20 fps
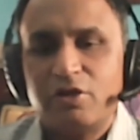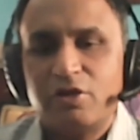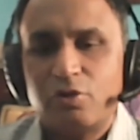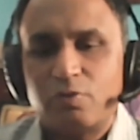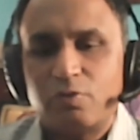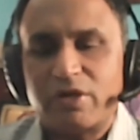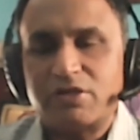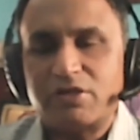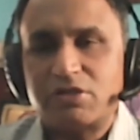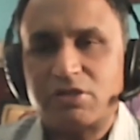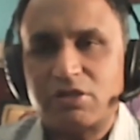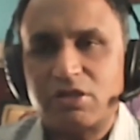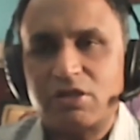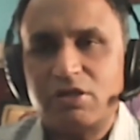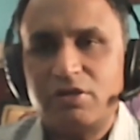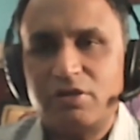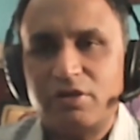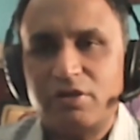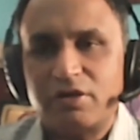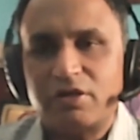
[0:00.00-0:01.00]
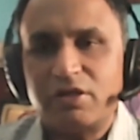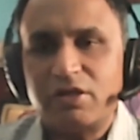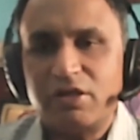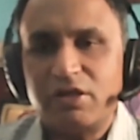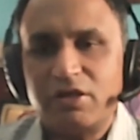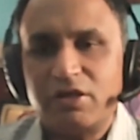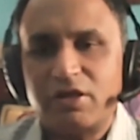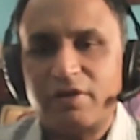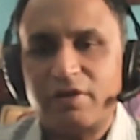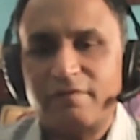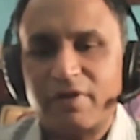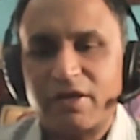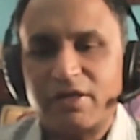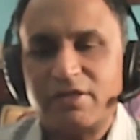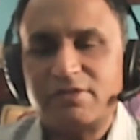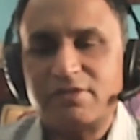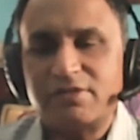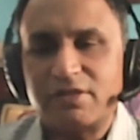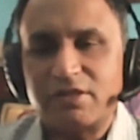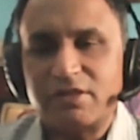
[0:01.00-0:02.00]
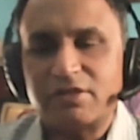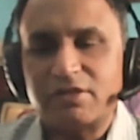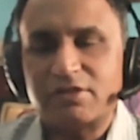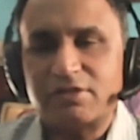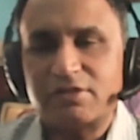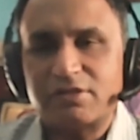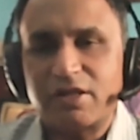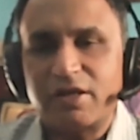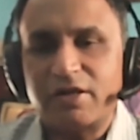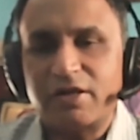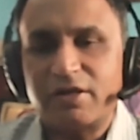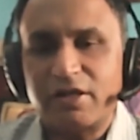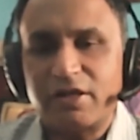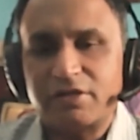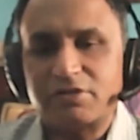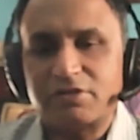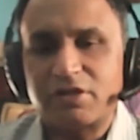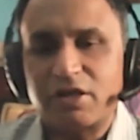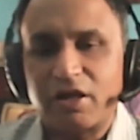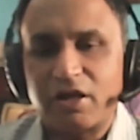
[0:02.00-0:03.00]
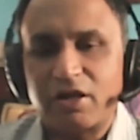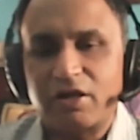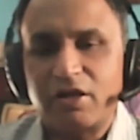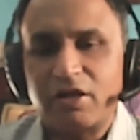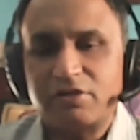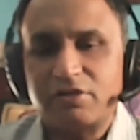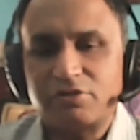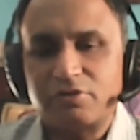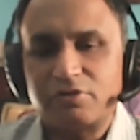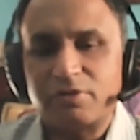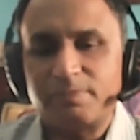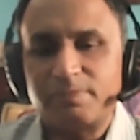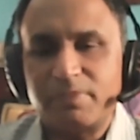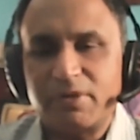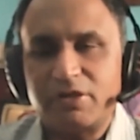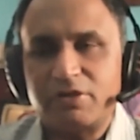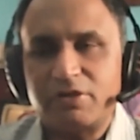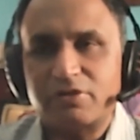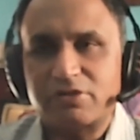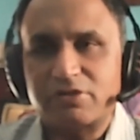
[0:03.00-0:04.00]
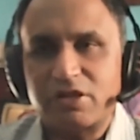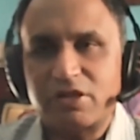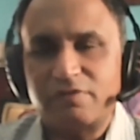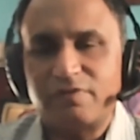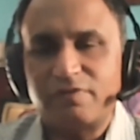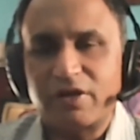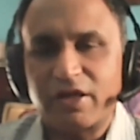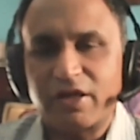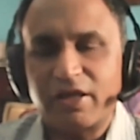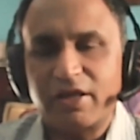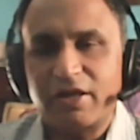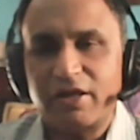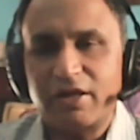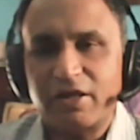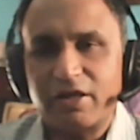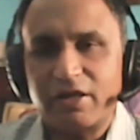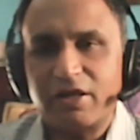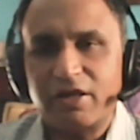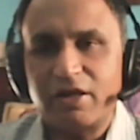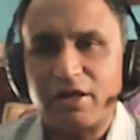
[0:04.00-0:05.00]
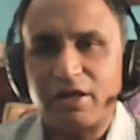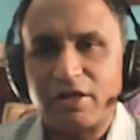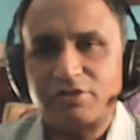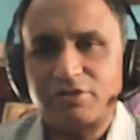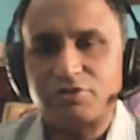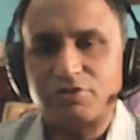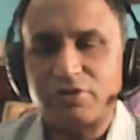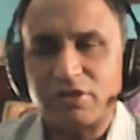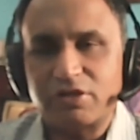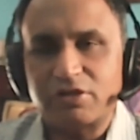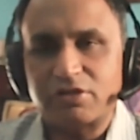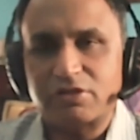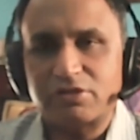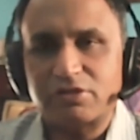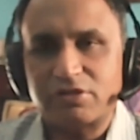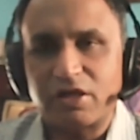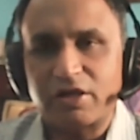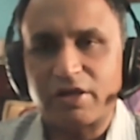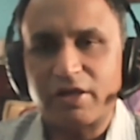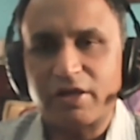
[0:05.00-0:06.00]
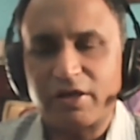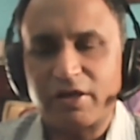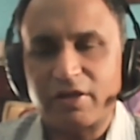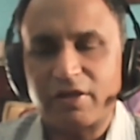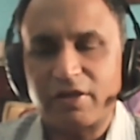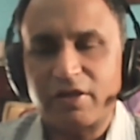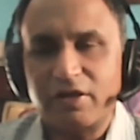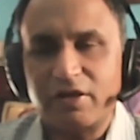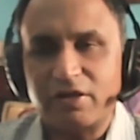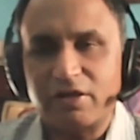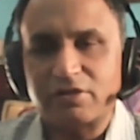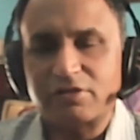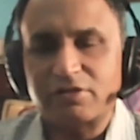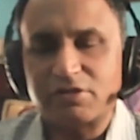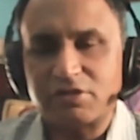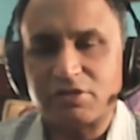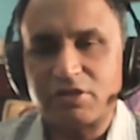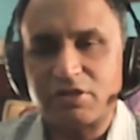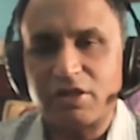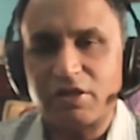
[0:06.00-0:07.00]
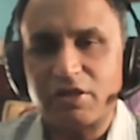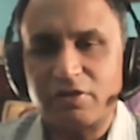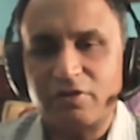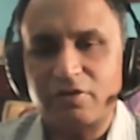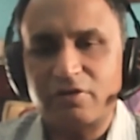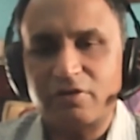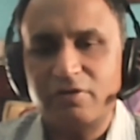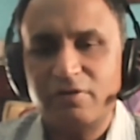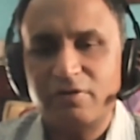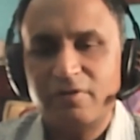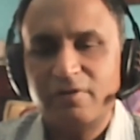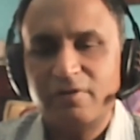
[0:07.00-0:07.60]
question, read, revise, rehearse, and test. And unless you repeat yourself again and again, unless you rehearse again and again, it doesn't stay in your